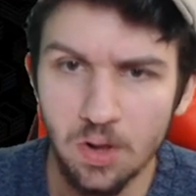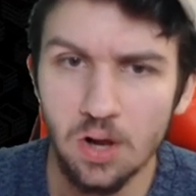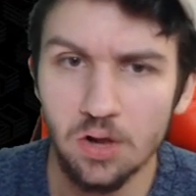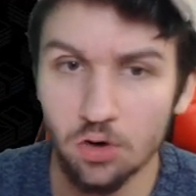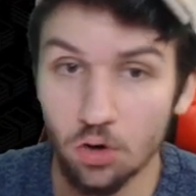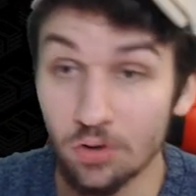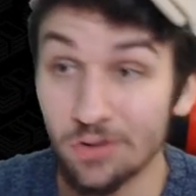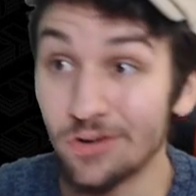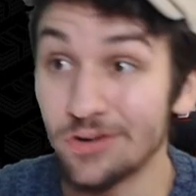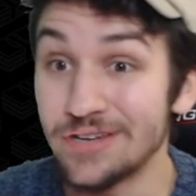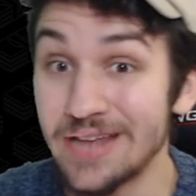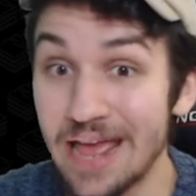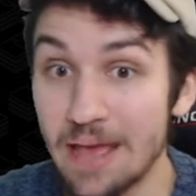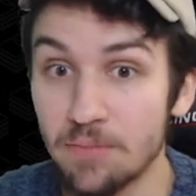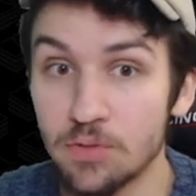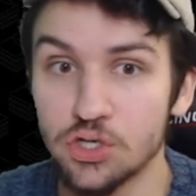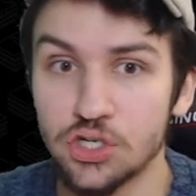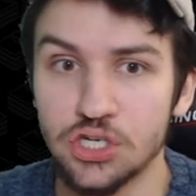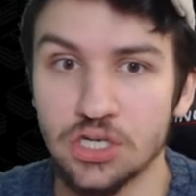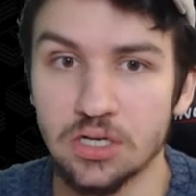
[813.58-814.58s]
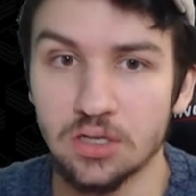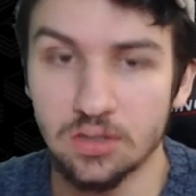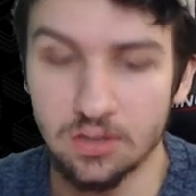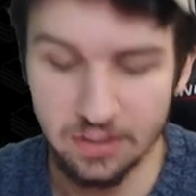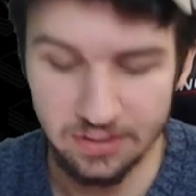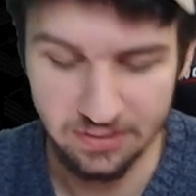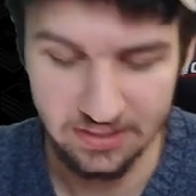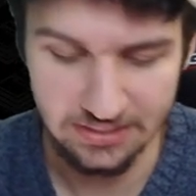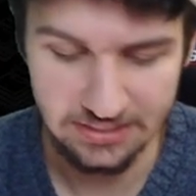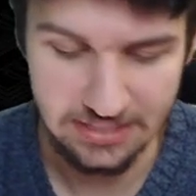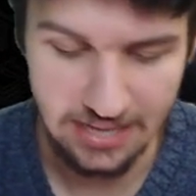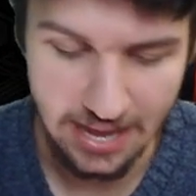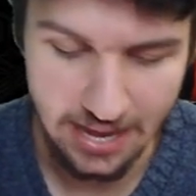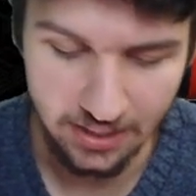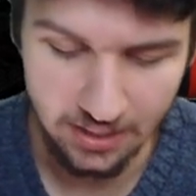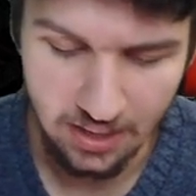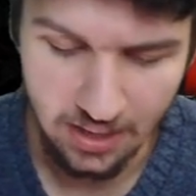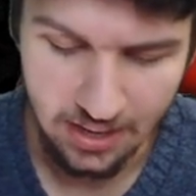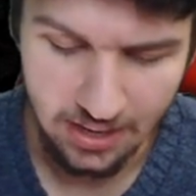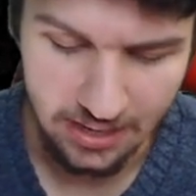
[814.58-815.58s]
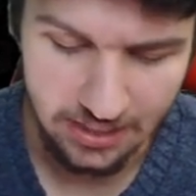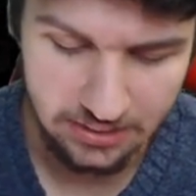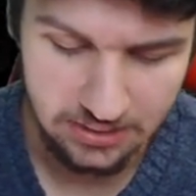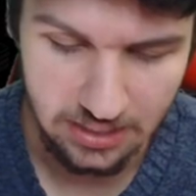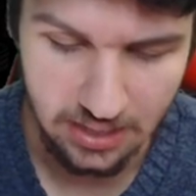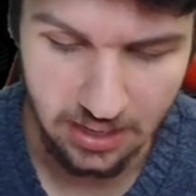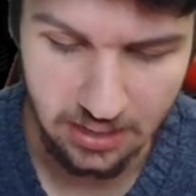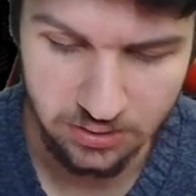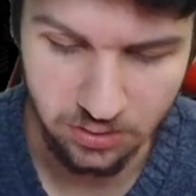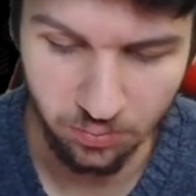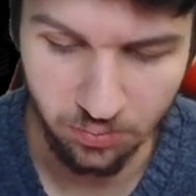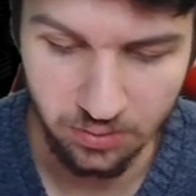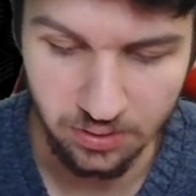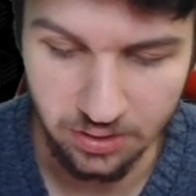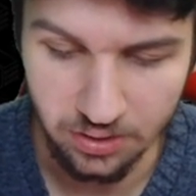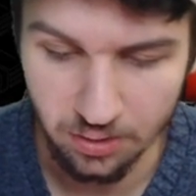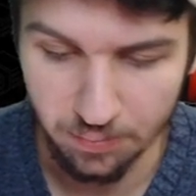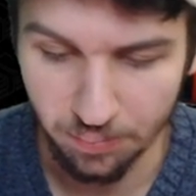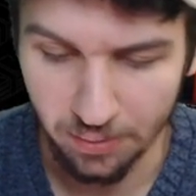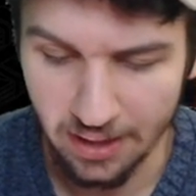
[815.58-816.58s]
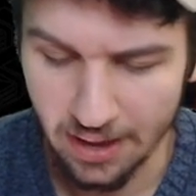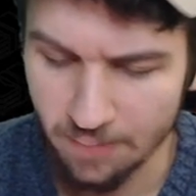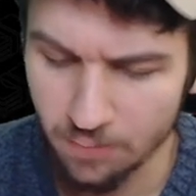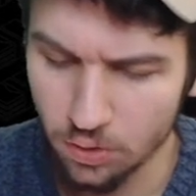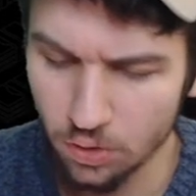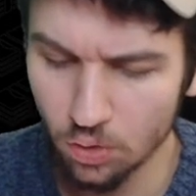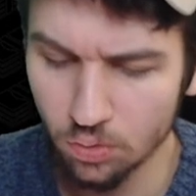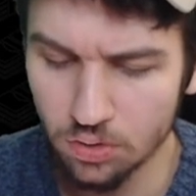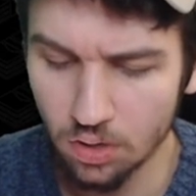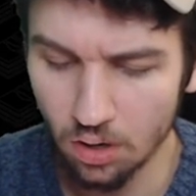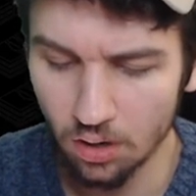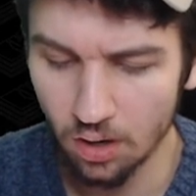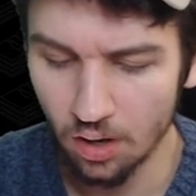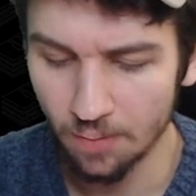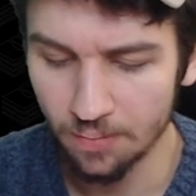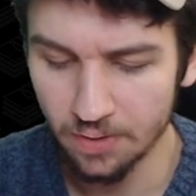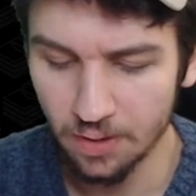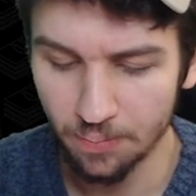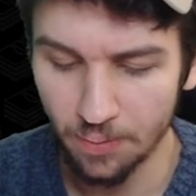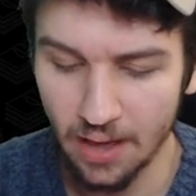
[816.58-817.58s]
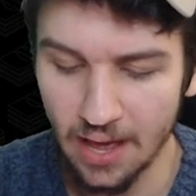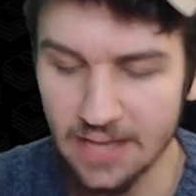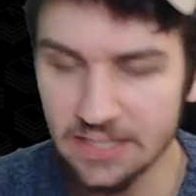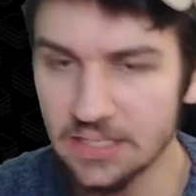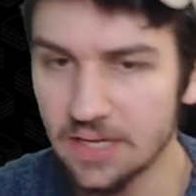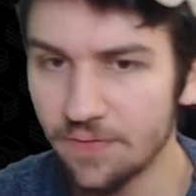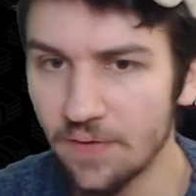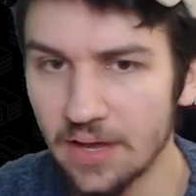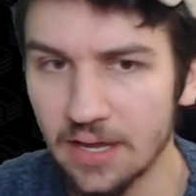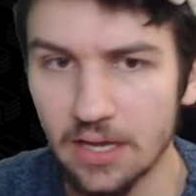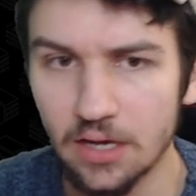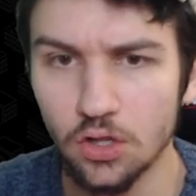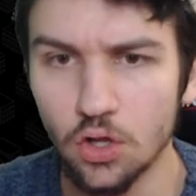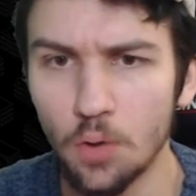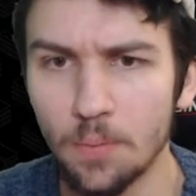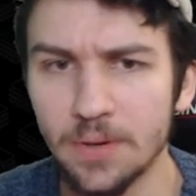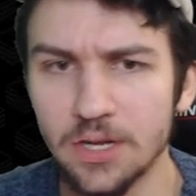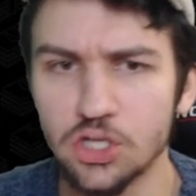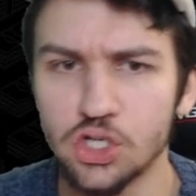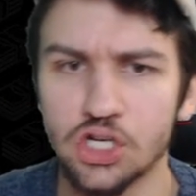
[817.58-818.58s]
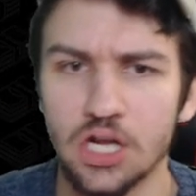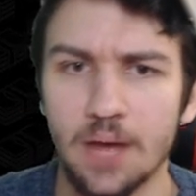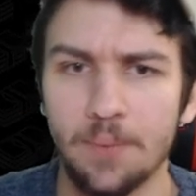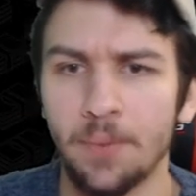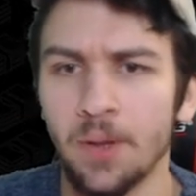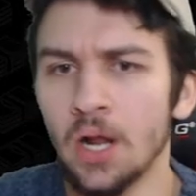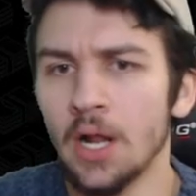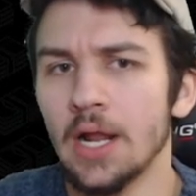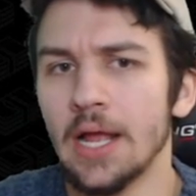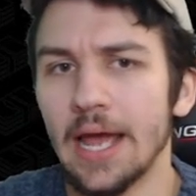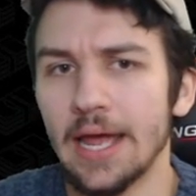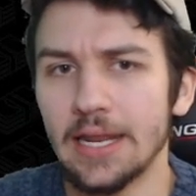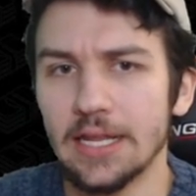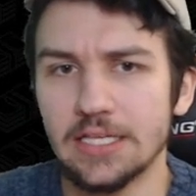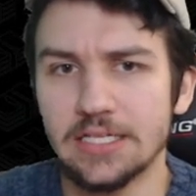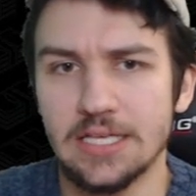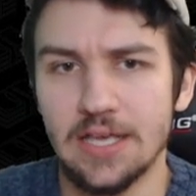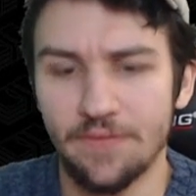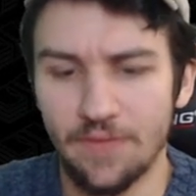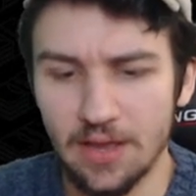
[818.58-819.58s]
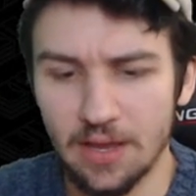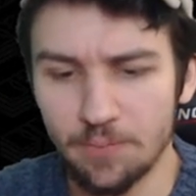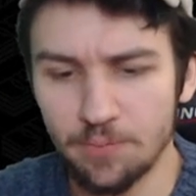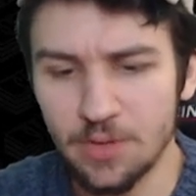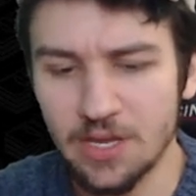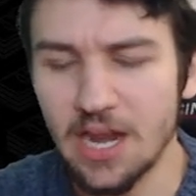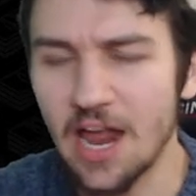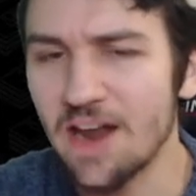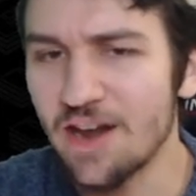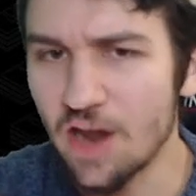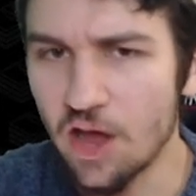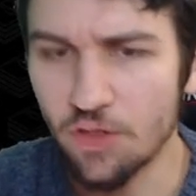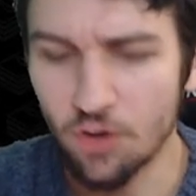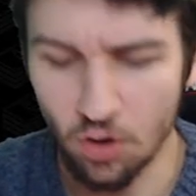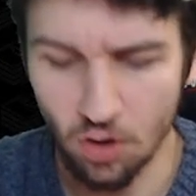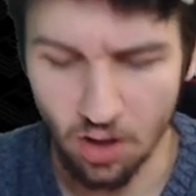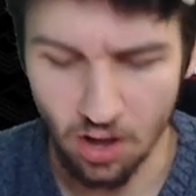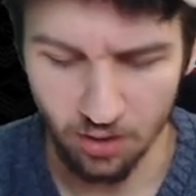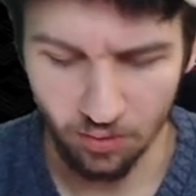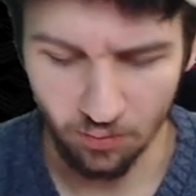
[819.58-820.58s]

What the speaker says: or your damage dealer in this deck, is a really good play. I'm gonna go Dark Goblin up high, see if I can get a little bit of chip, and let's see if I can beat another Hog